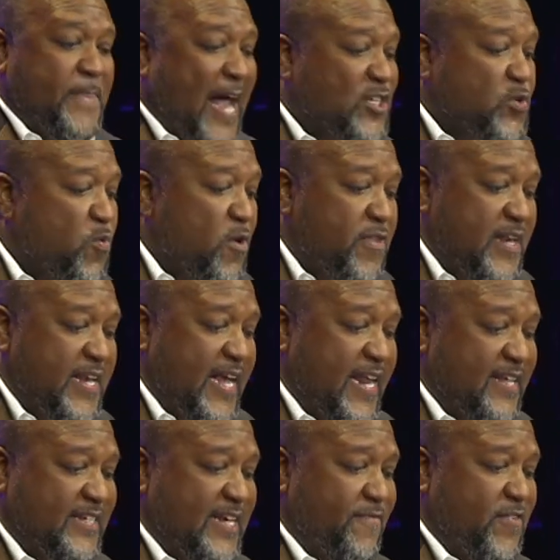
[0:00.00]
That's where the
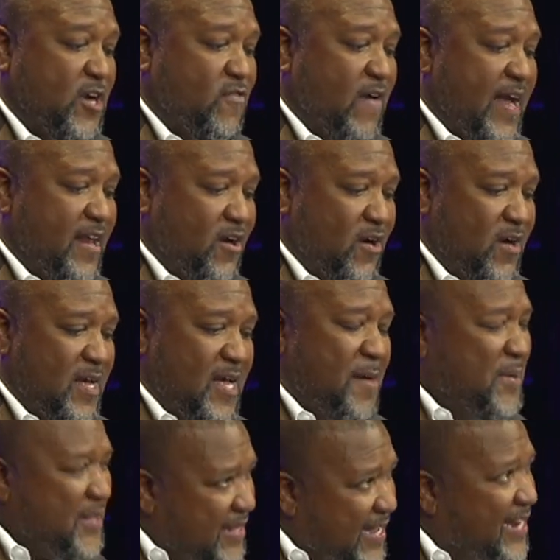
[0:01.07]
need is even greater.
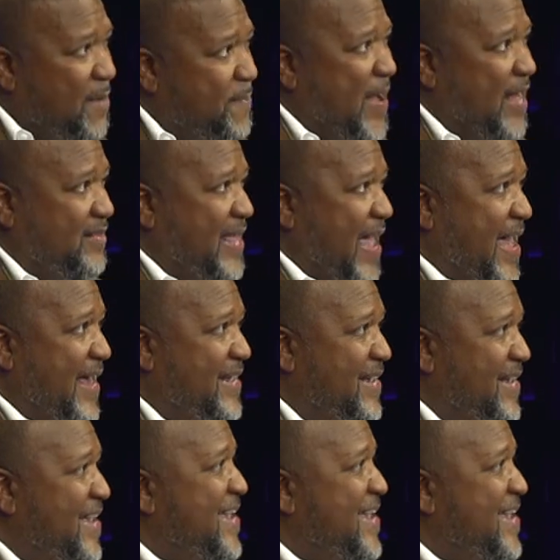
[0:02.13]
But think about that.